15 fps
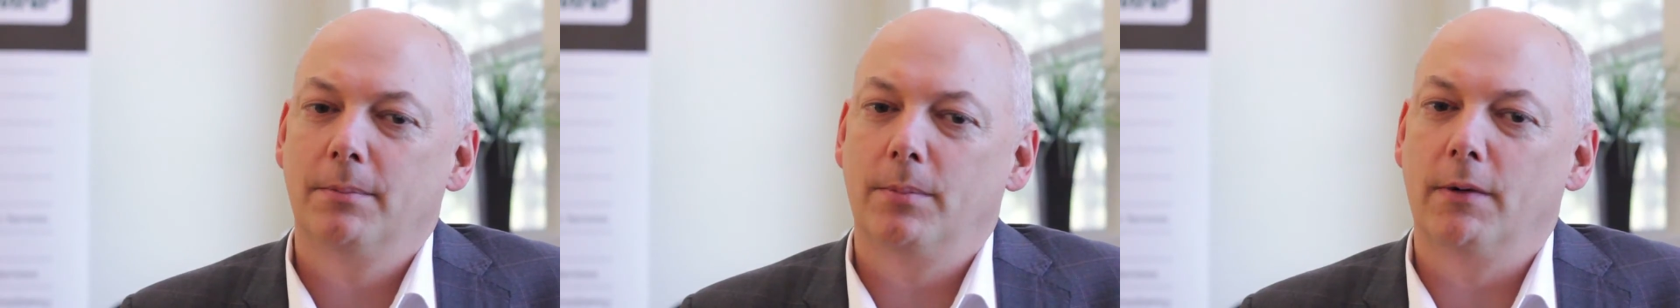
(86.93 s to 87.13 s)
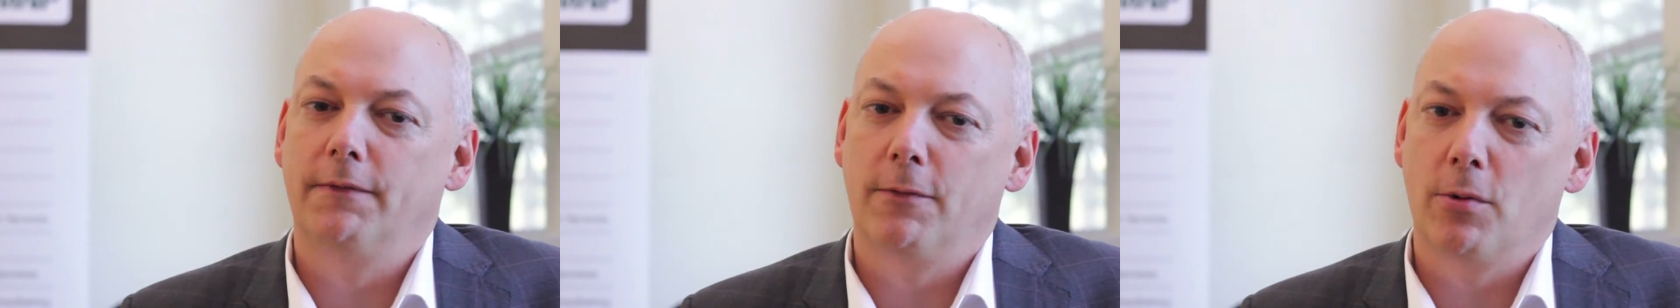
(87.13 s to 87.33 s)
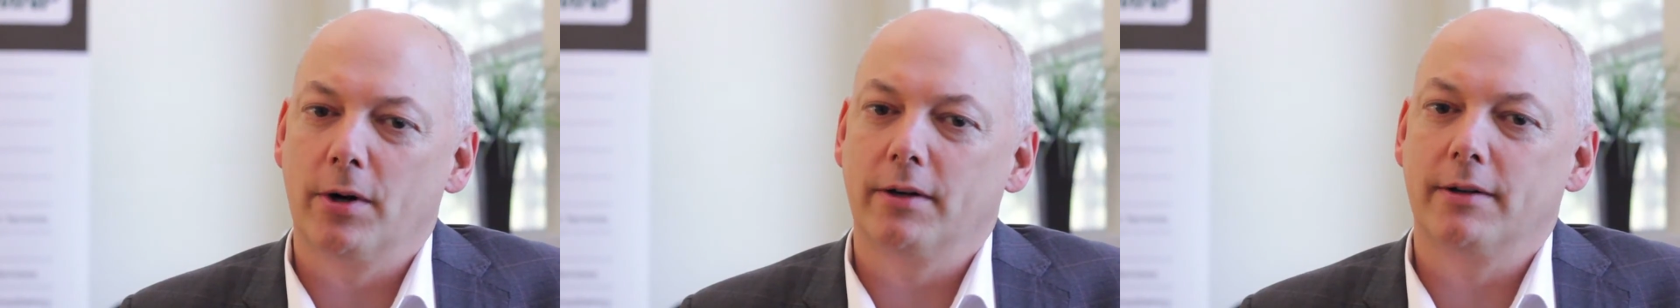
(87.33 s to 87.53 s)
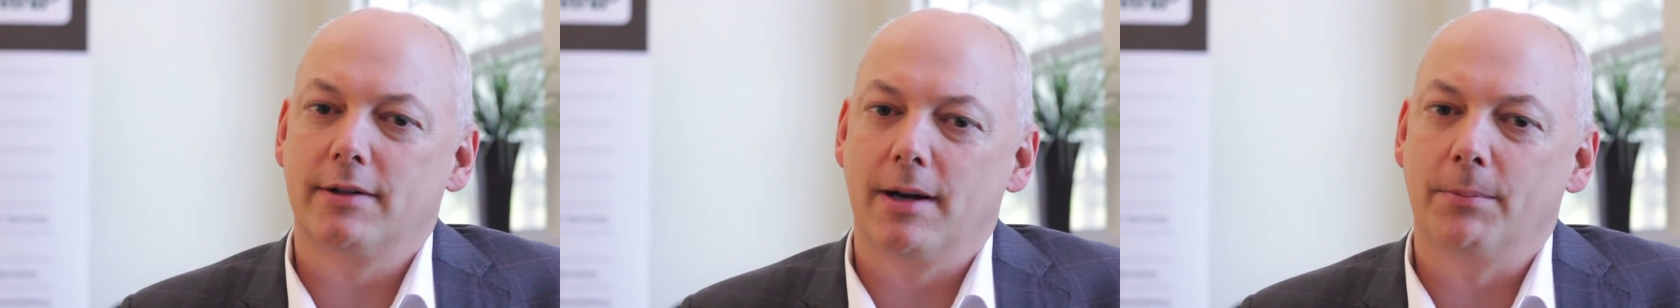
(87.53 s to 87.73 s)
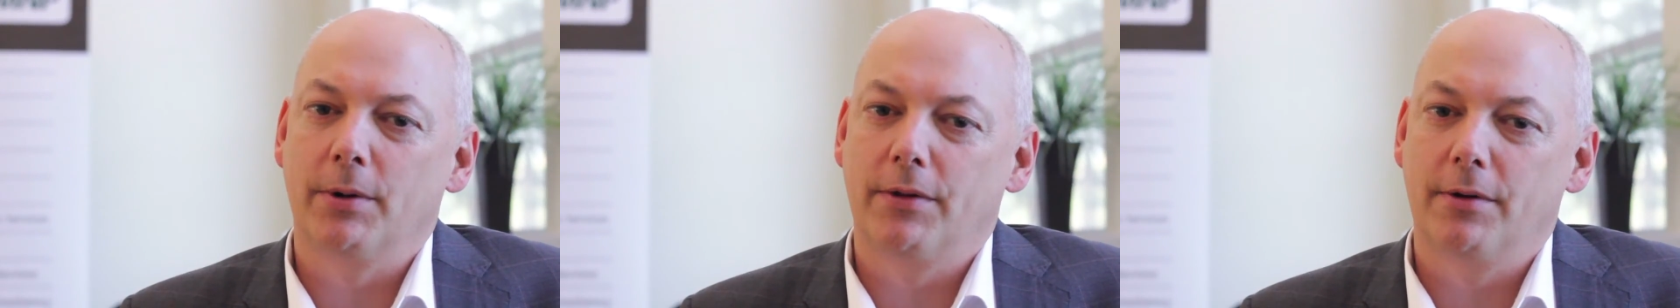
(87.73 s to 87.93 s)
before
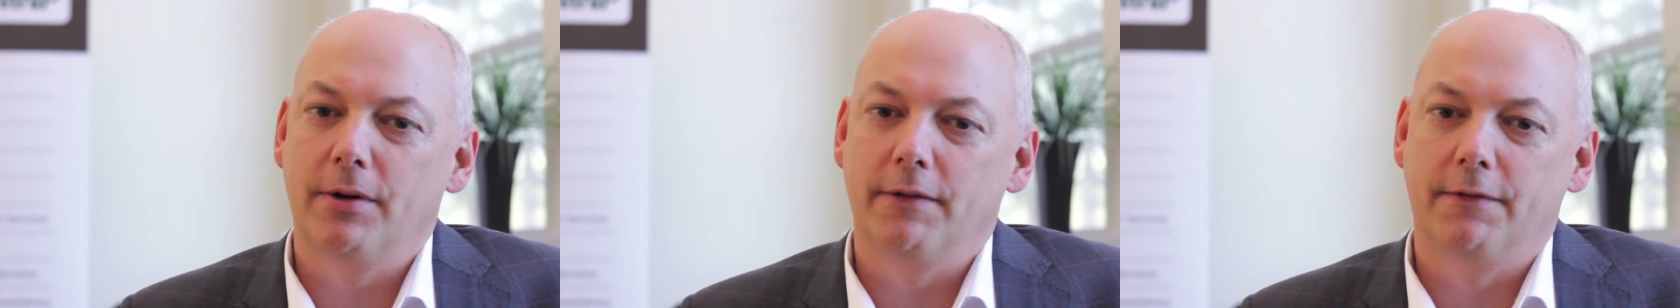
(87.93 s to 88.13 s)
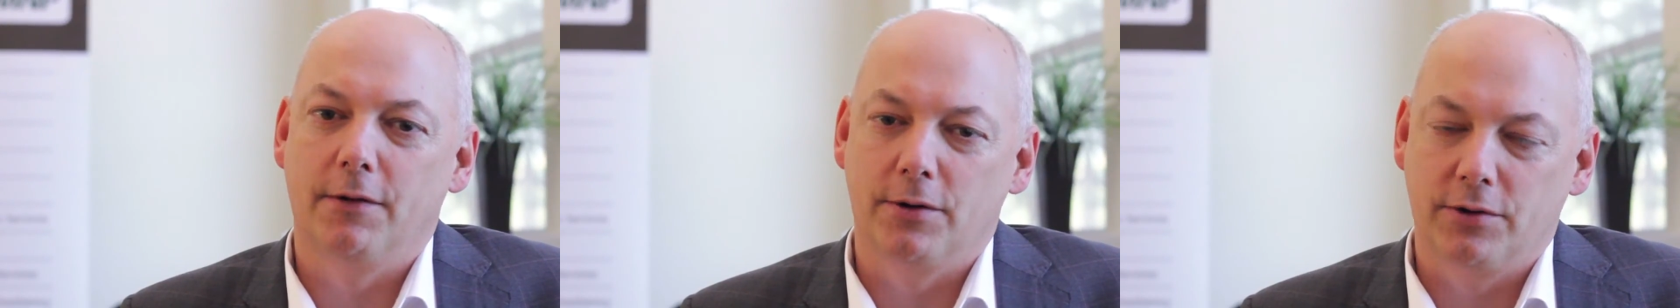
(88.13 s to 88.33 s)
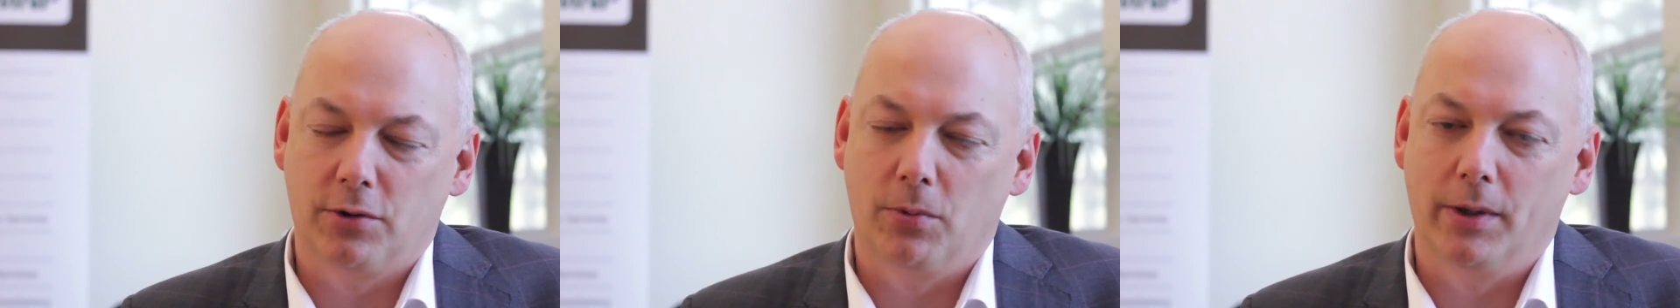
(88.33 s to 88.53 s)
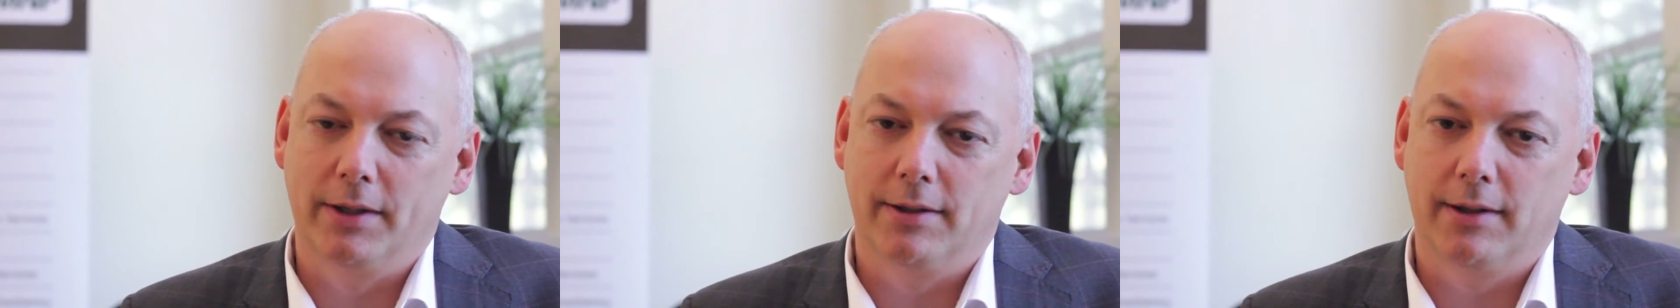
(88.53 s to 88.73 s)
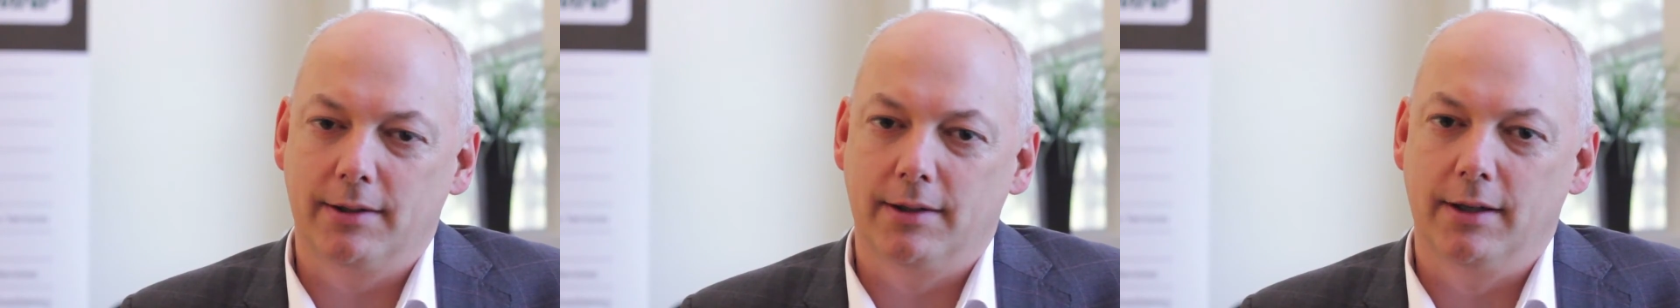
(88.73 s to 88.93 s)
December 31st,
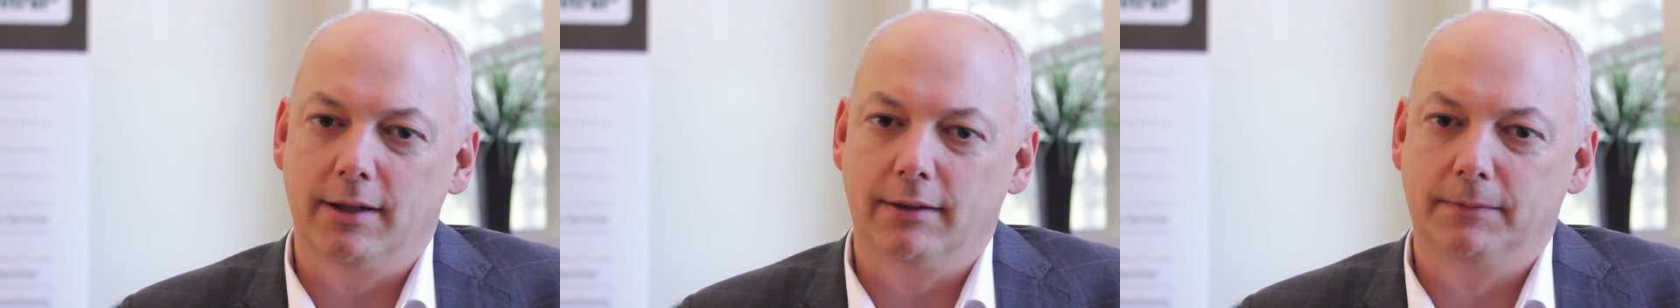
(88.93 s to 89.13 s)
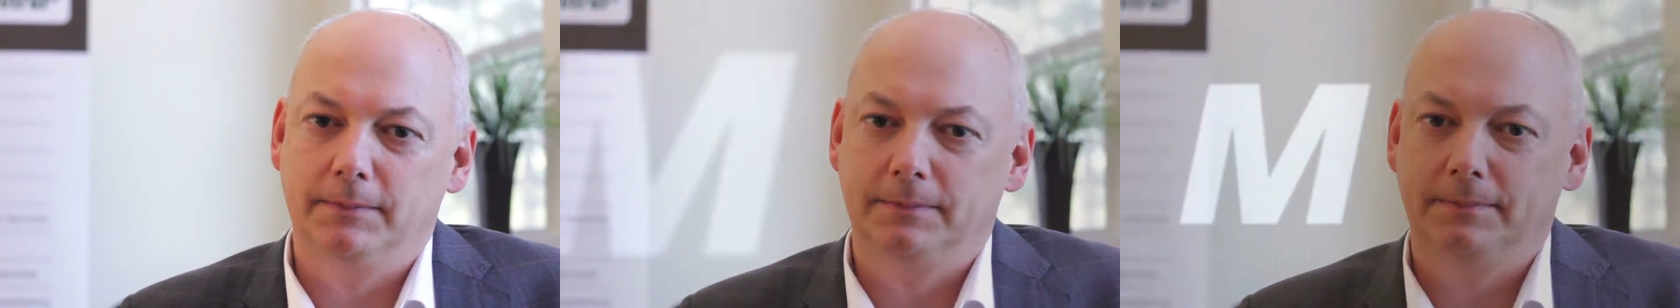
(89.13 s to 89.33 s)
2016.